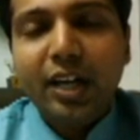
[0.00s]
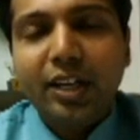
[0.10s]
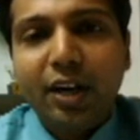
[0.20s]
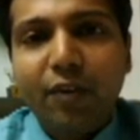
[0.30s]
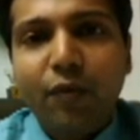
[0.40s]

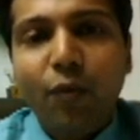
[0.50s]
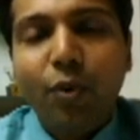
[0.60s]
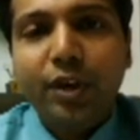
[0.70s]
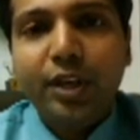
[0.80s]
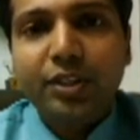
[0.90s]
and there are
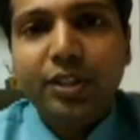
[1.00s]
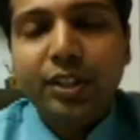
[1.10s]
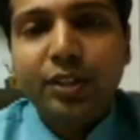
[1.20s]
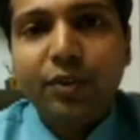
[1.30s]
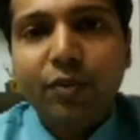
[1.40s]
4
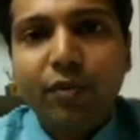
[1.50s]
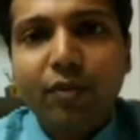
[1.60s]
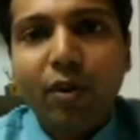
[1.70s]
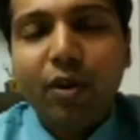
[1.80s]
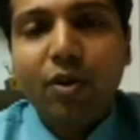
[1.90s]
cases
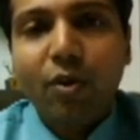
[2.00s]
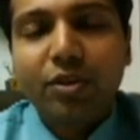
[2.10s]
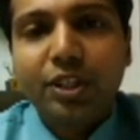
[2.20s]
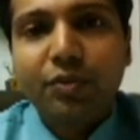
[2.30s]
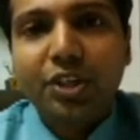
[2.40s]
or
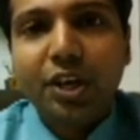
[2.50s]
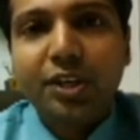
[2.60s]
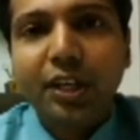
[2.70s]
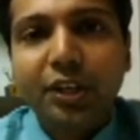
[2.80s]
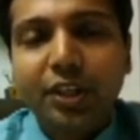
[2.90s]
clauses which
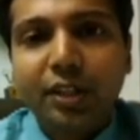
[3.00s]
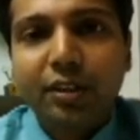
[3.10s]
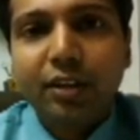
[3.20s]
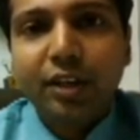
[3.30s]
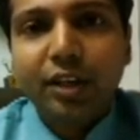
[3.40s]
are
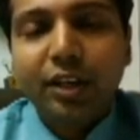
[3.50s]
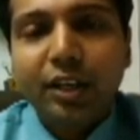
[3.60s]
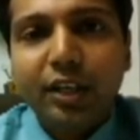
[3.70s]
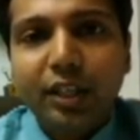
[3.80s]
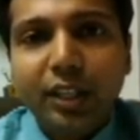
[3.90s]
deleted
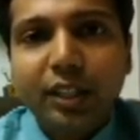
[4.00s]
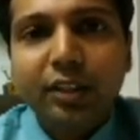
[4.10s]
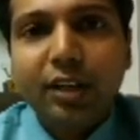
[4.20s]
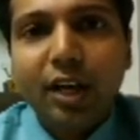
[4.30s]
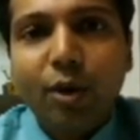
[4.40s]

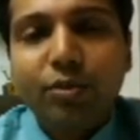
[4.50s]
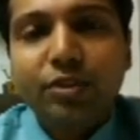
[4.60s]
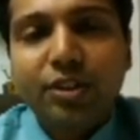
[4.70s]
in the CARO